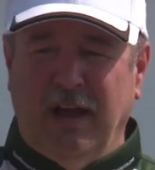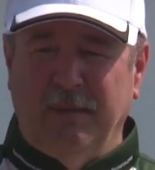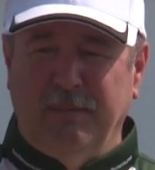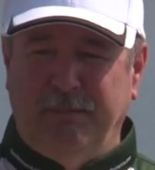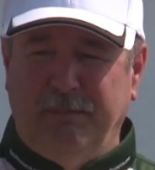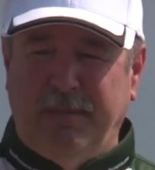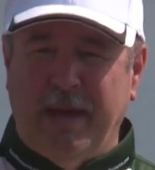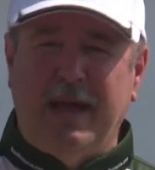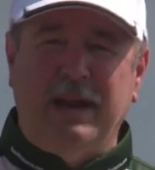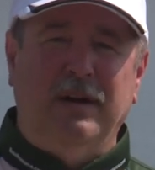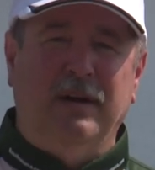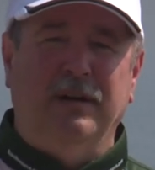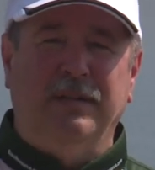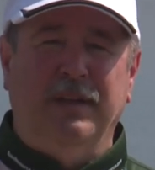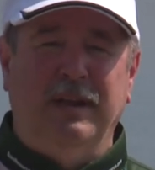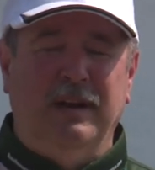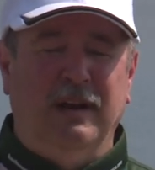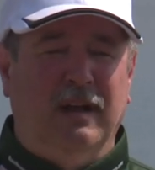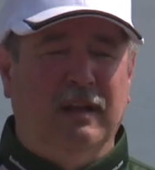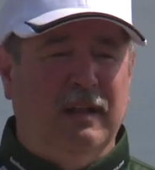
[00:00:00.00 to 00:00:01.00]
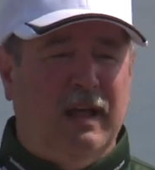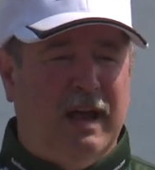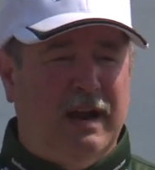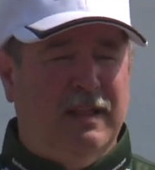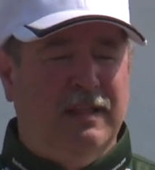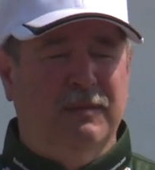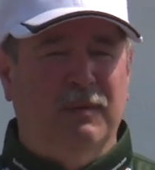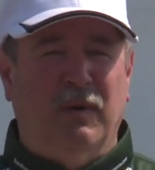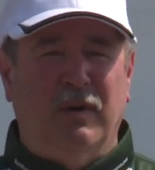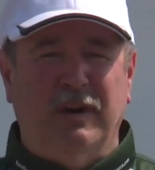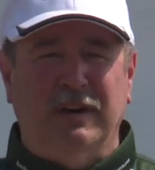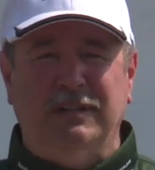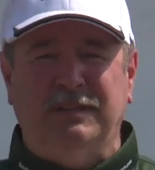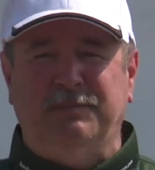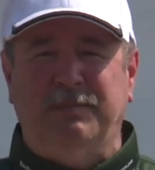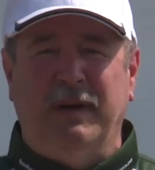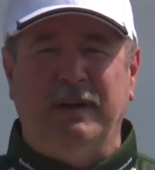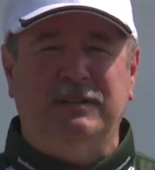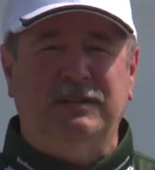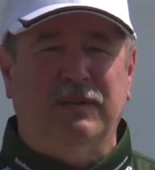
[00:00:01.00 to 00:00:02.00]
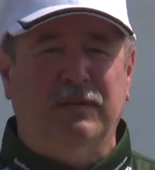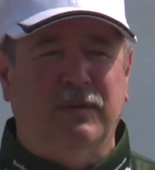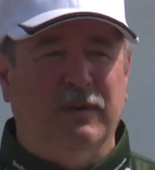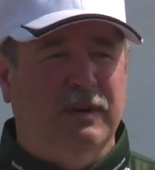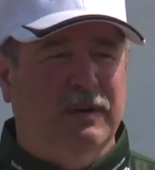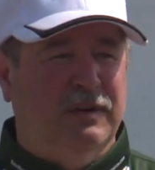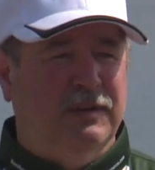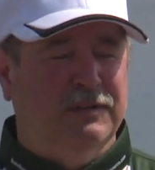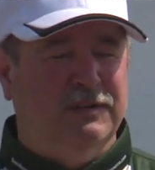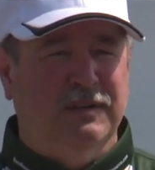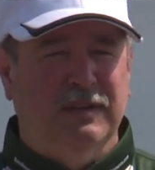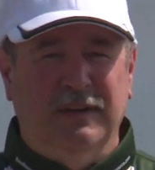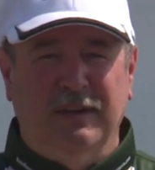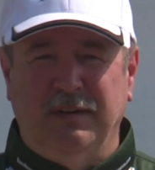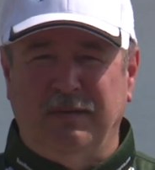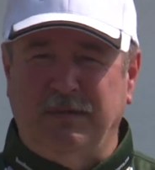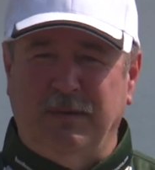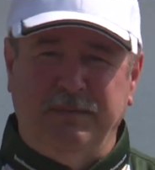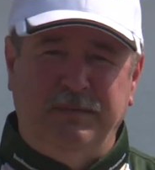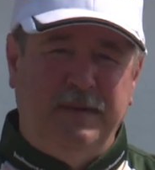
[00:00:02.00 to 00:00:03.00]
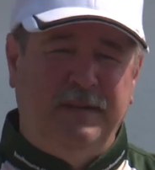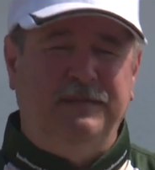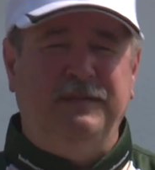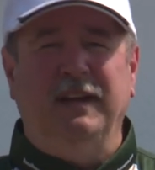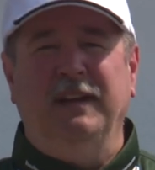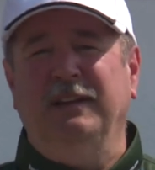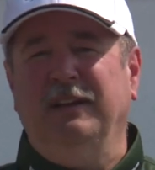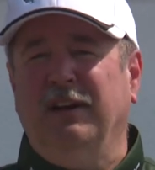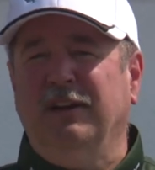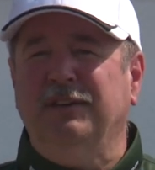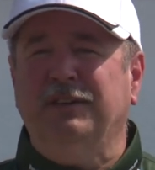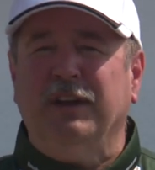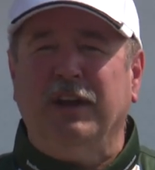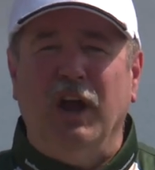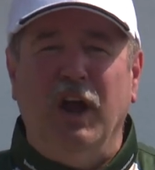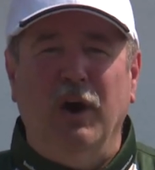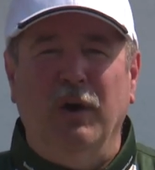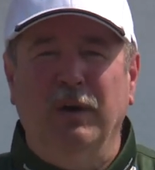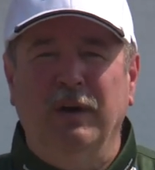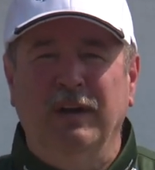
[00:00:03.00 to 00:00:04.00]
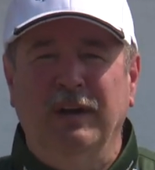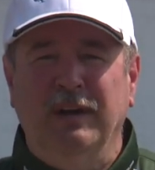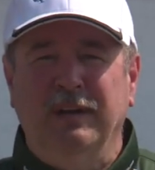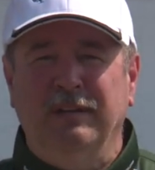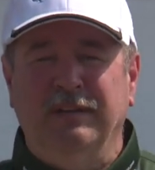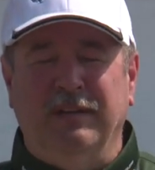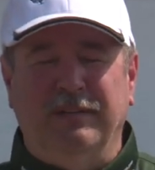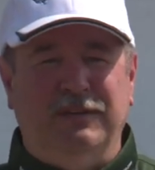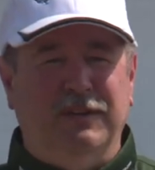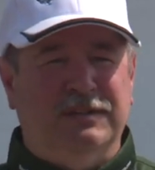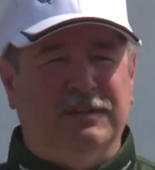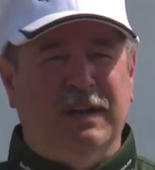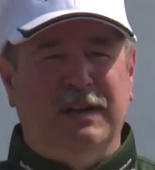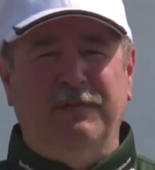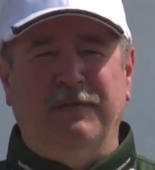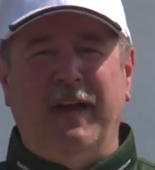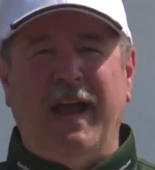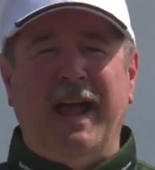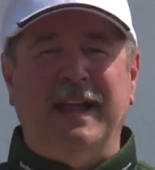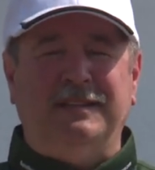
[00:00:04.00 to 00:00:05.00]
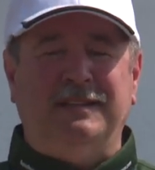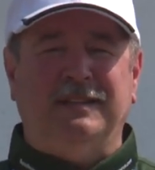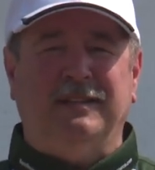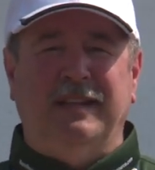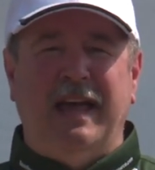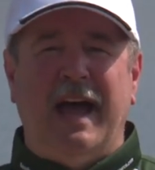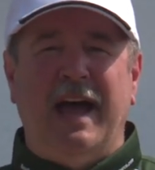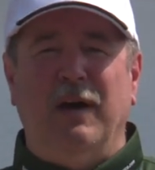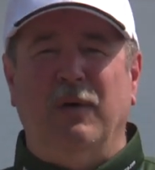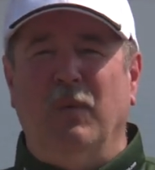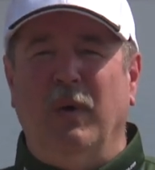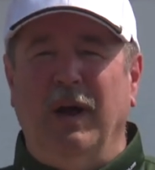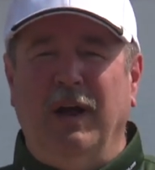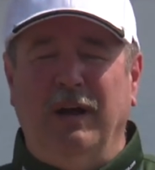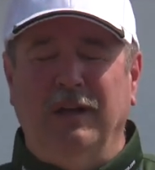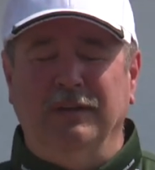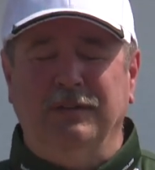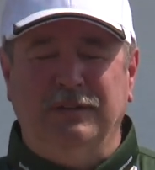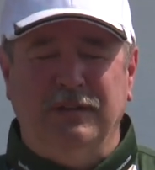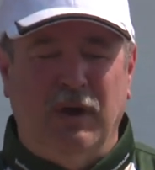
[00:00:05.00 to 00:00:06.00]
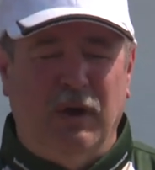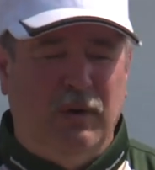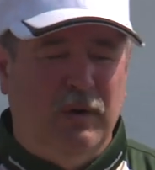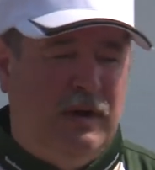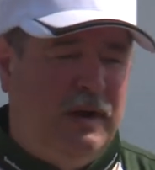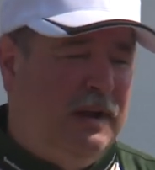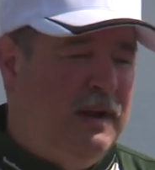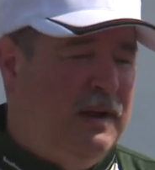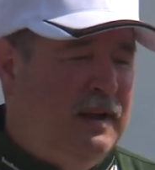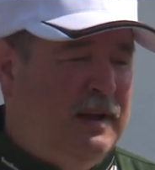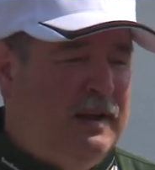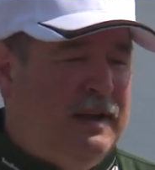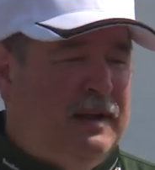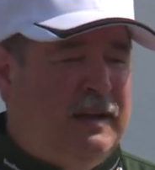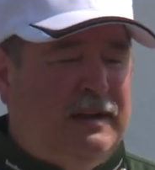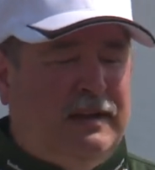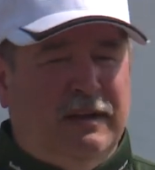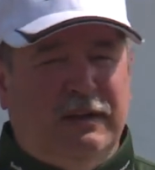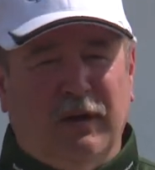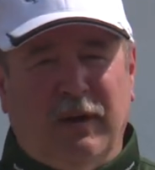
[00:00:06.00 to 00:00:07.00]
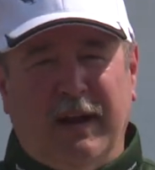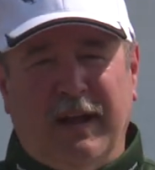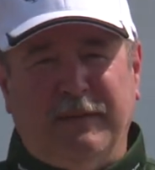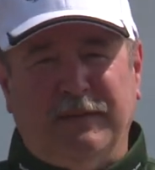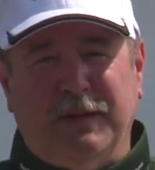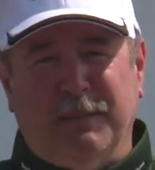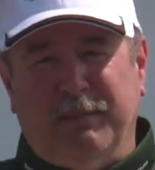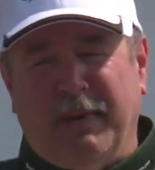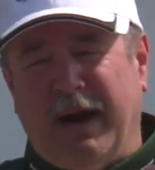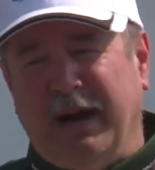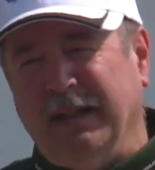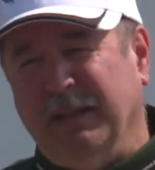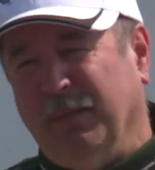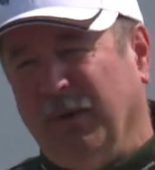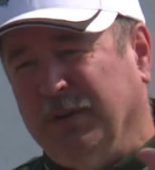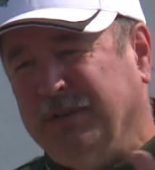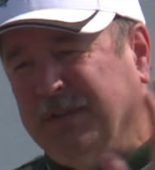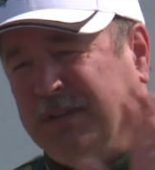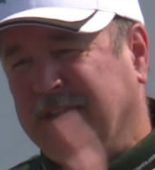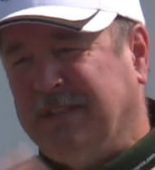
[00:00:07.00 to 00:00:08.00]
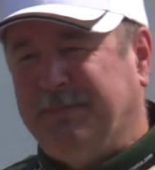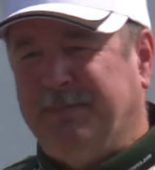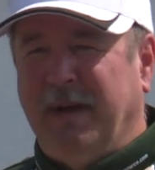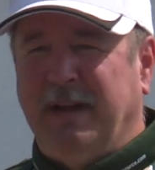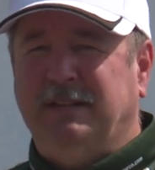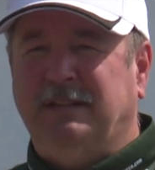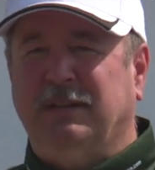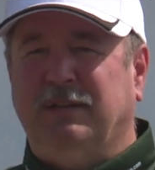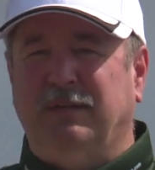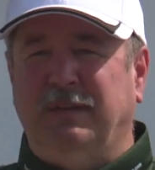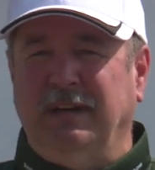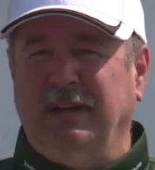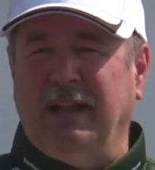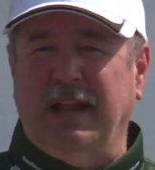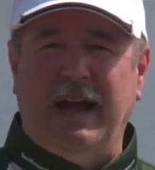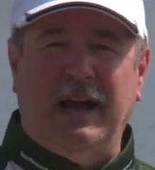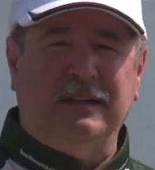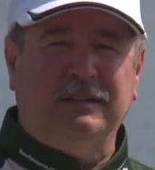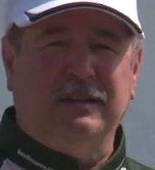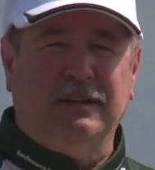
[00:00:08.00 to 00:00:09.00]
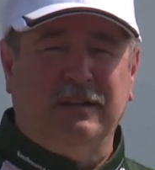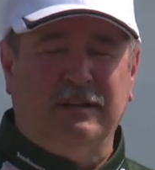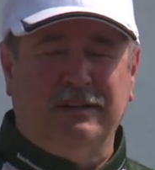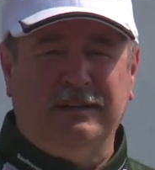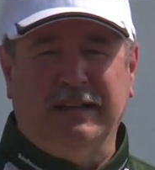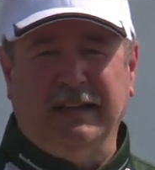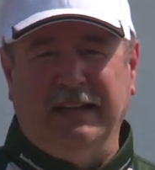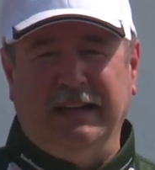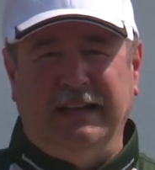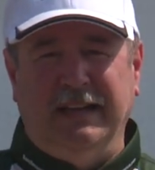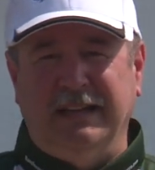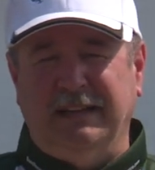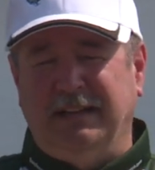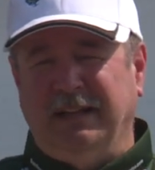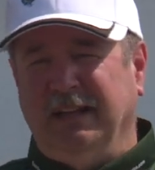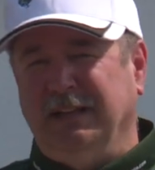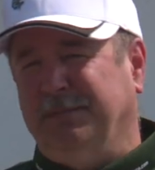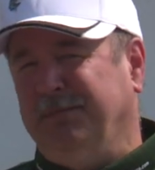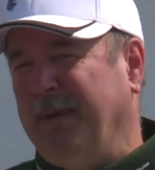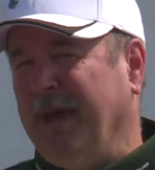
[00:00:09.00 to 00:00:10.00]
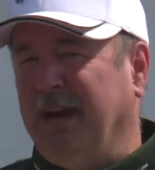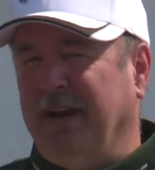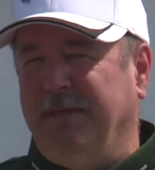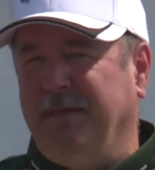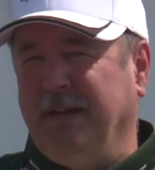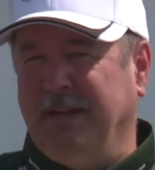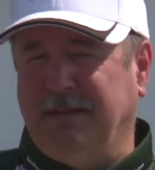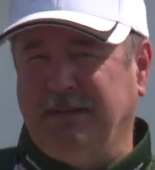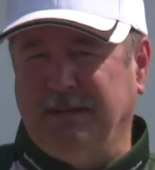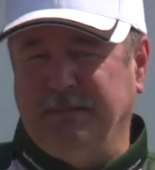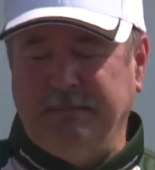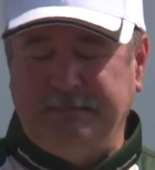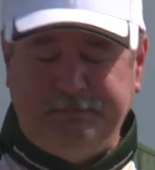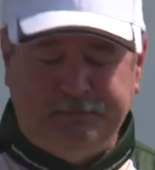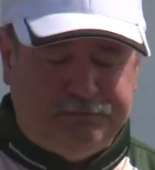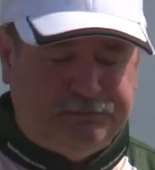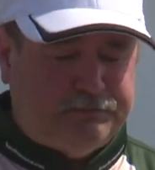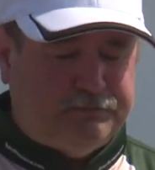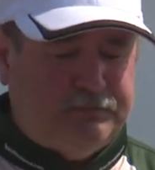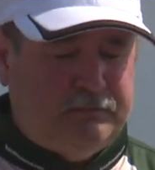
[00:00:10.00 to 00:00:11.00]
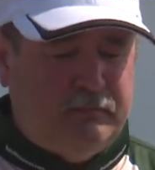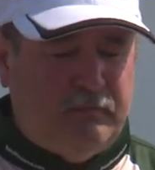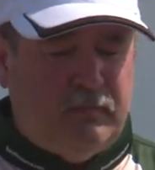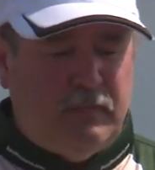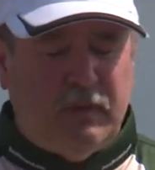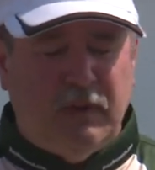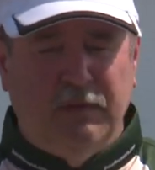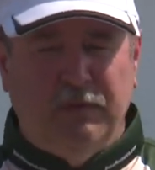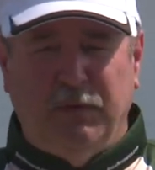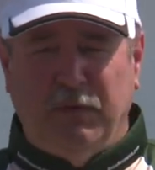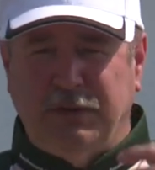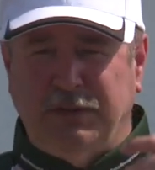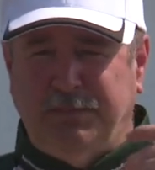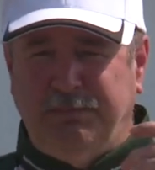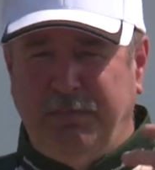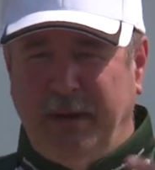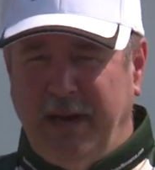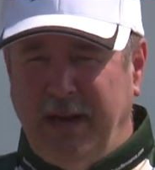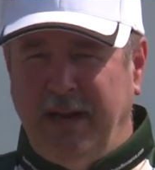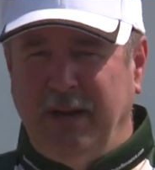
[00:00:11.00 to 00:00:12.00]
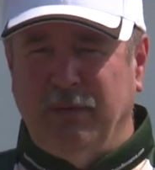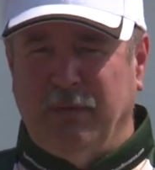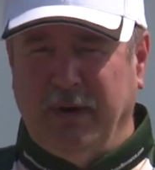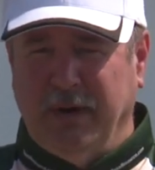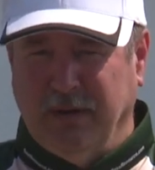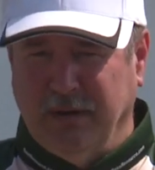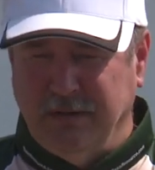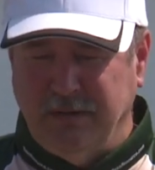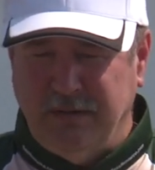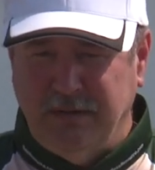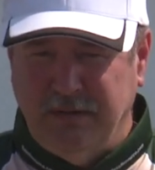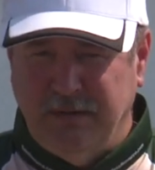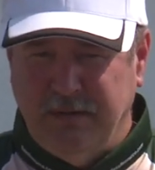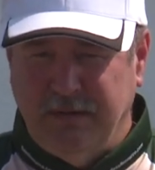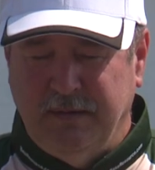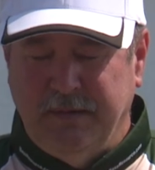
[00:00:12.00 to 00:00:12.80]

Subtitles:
better than a lot of the more expensive reels from 15 years ago. They've just advanced that well. So you don't have to buy the most expensive reel out there to get these benefits. For spinning reels,